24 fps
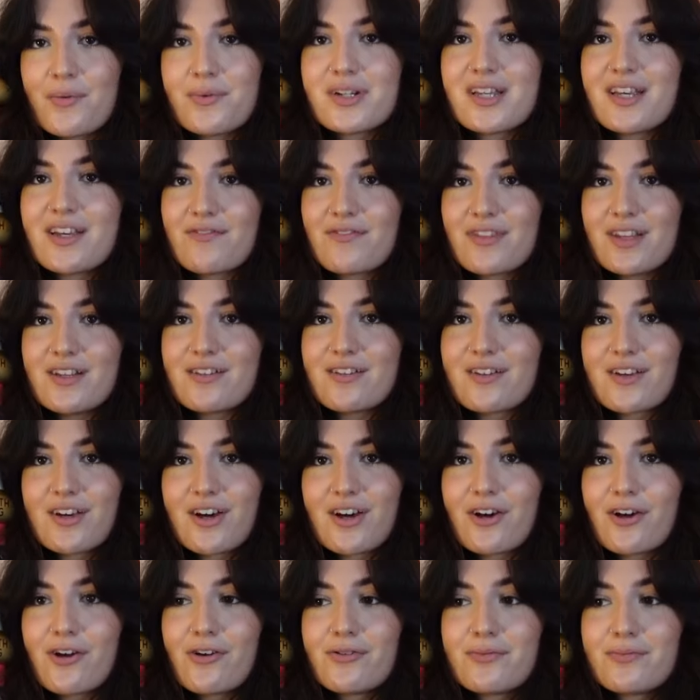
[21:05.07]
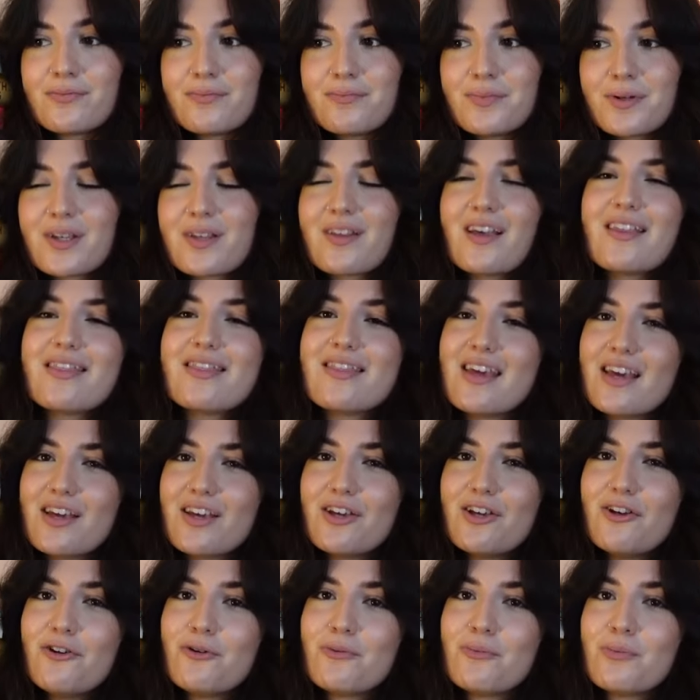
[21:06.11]
would give these a go because I
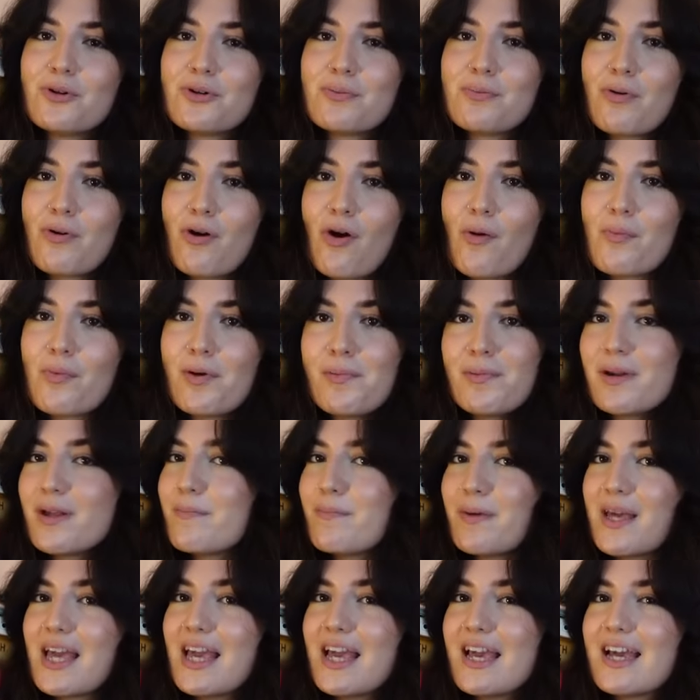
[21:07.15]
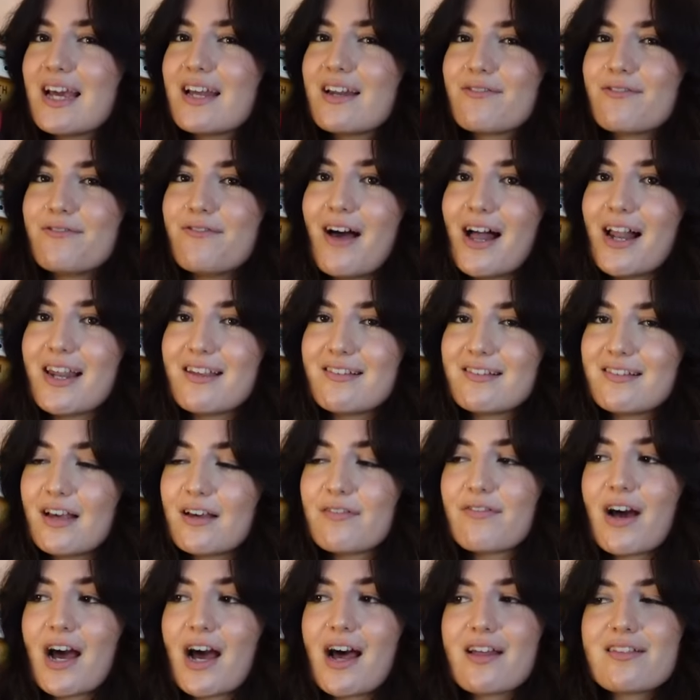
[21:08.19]
think you would probably be in fairly safe
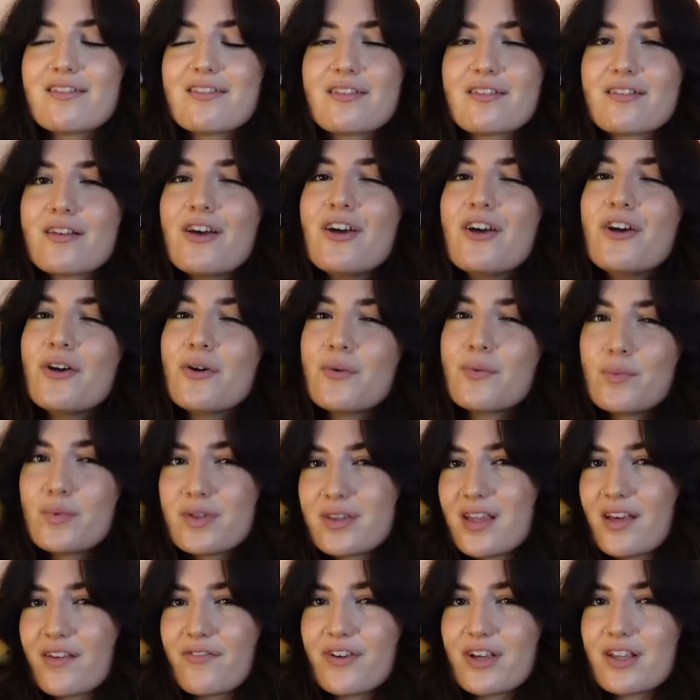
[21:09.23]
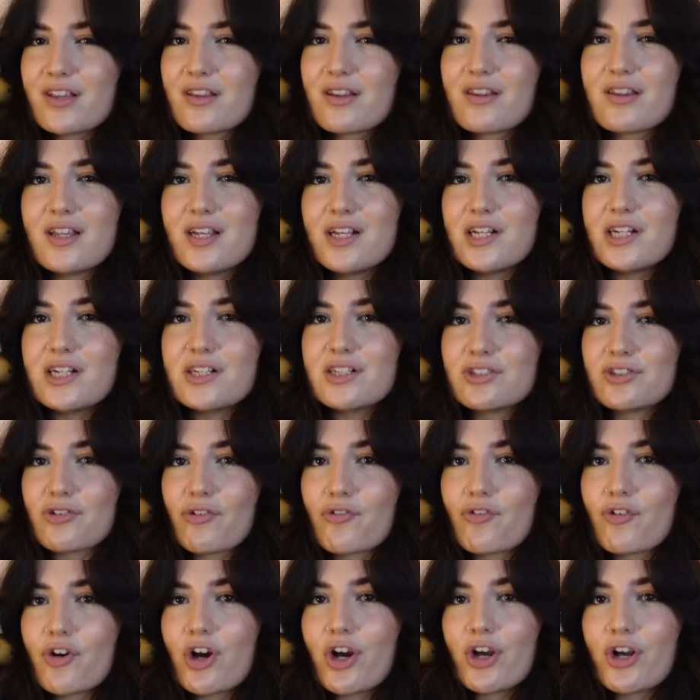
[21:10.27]
hands with giving the
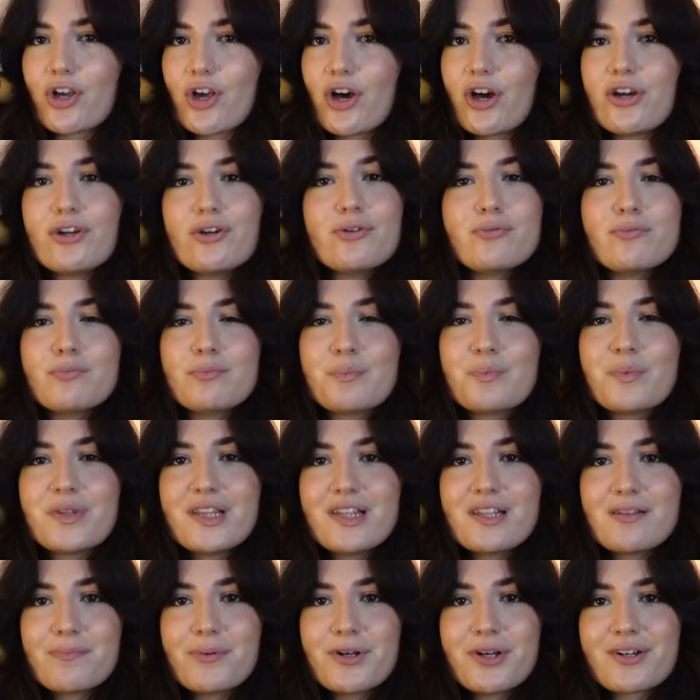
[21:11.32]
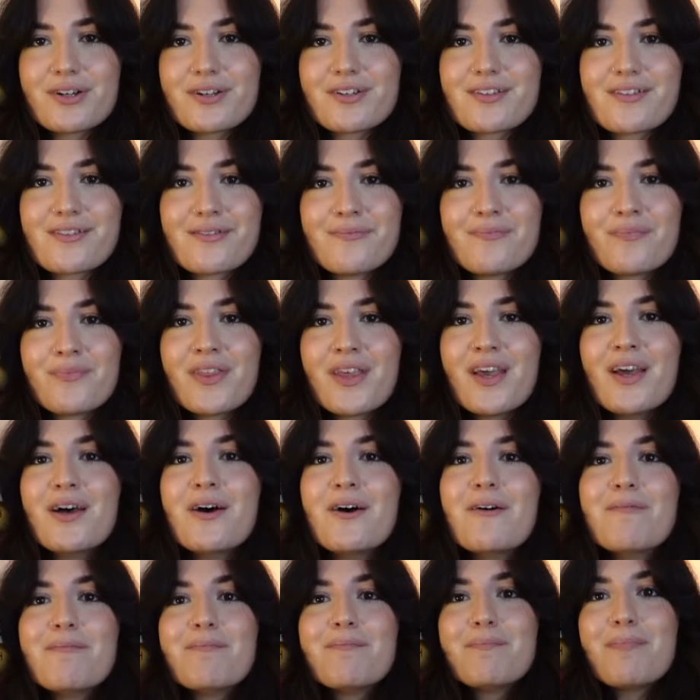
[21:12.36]
genre a go with these books.
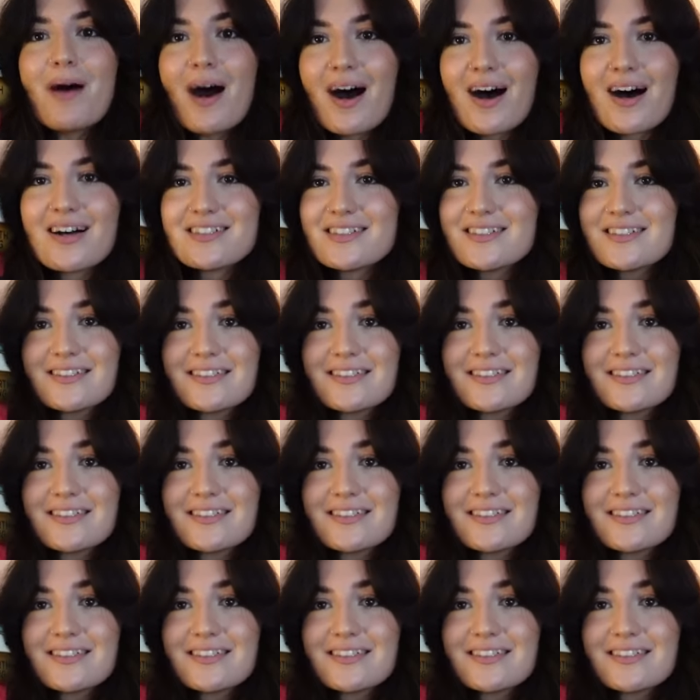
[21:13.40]
But